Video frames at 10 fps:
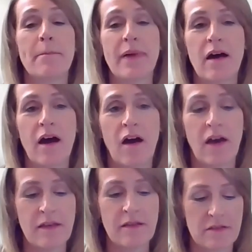but
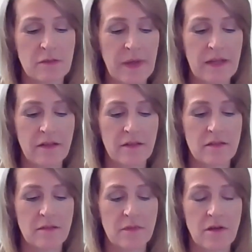I spent
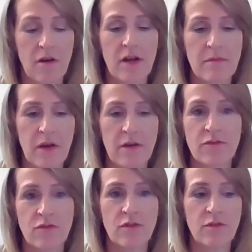some time
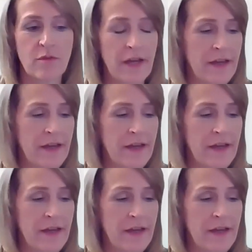going through